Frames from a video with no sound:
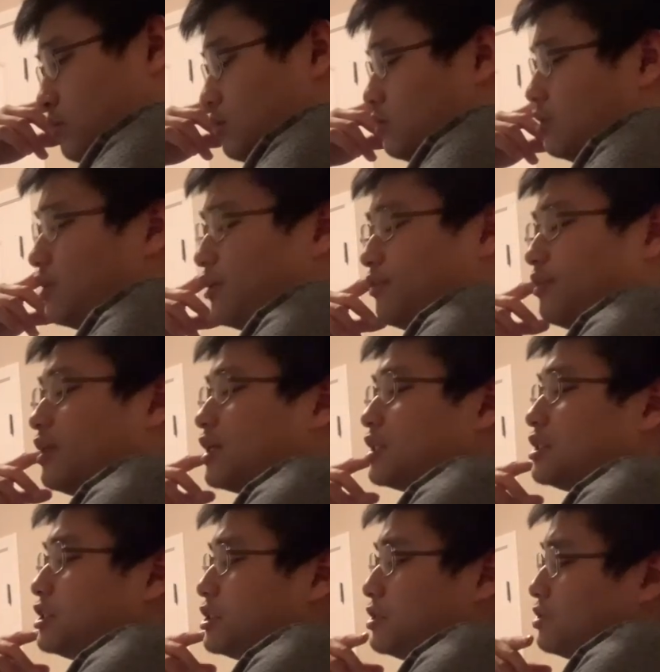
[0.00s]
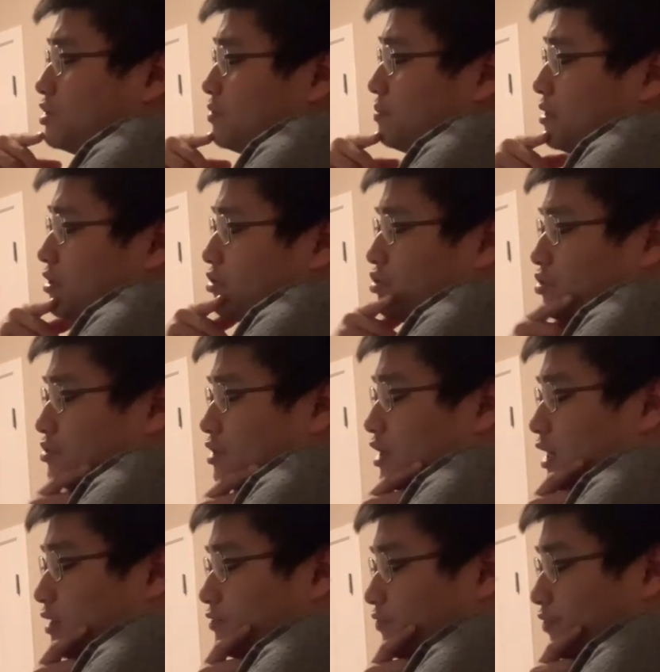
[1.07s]
Dude, I feel like Dio's being too
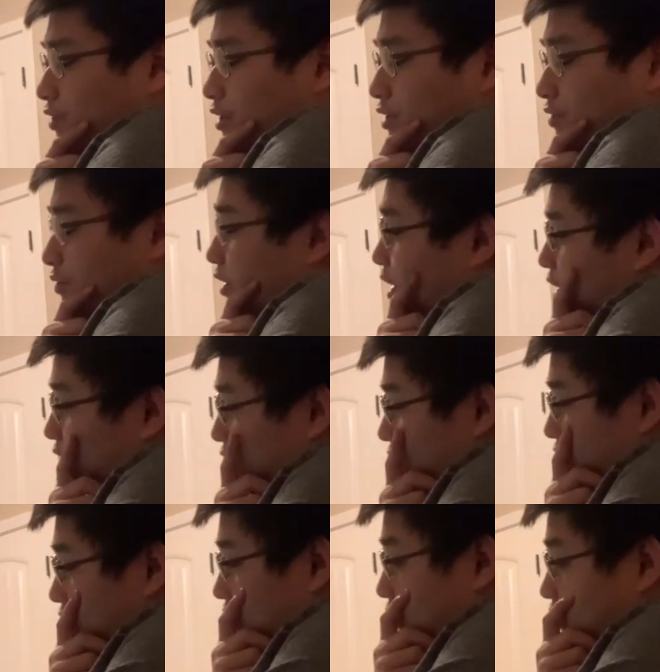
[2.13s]
confident right now.